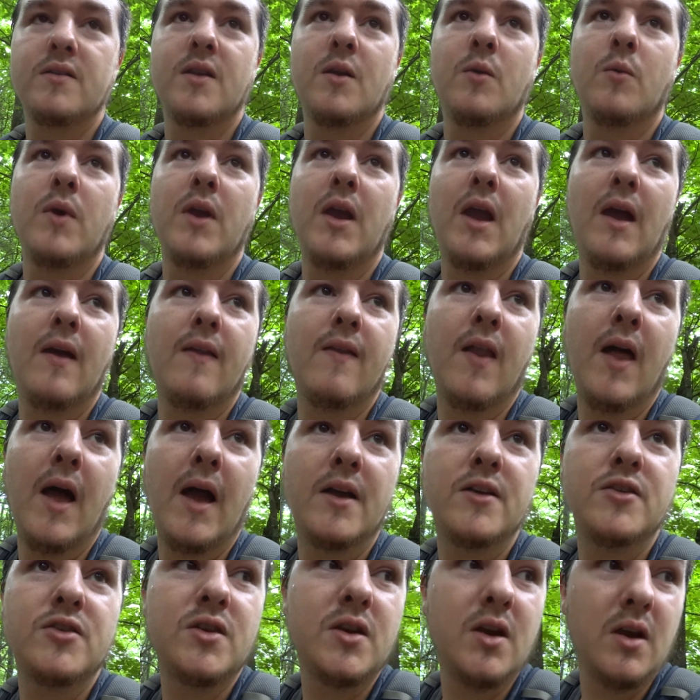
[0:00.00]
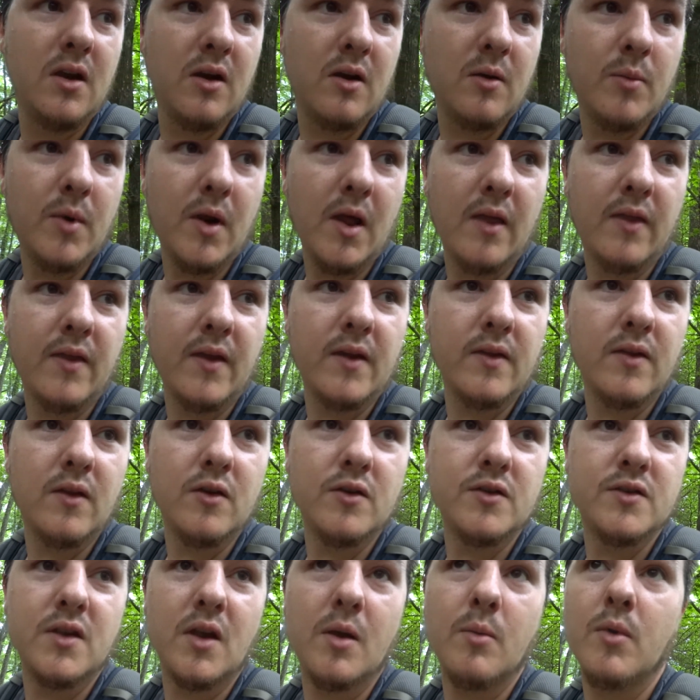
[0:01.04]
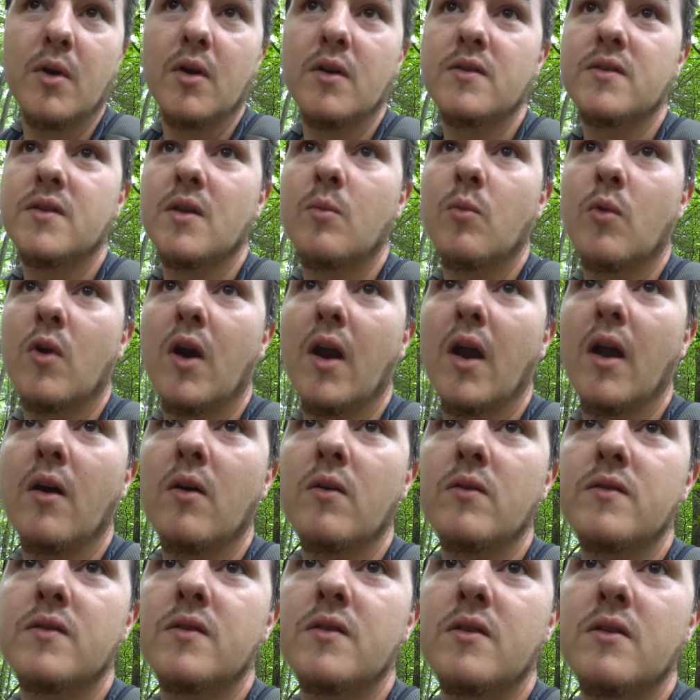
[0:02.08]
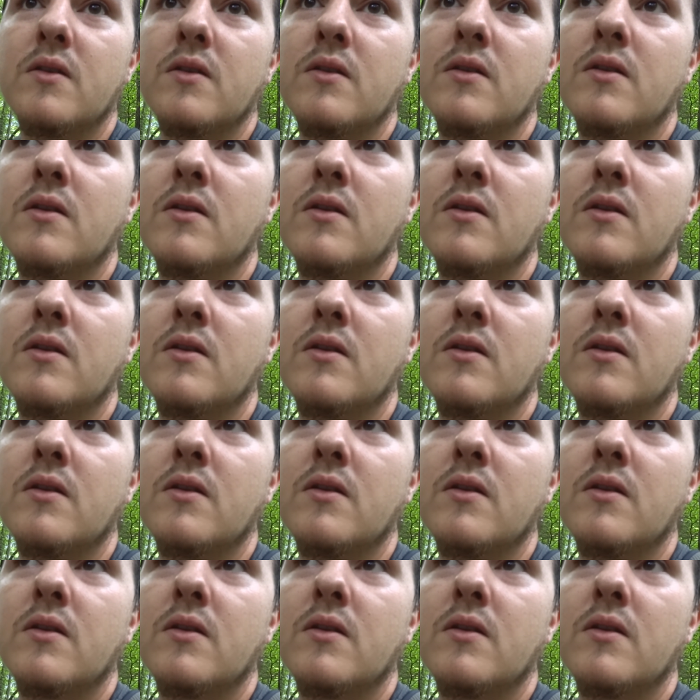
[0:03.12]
that we had last year, but I think they're summering somewhere else.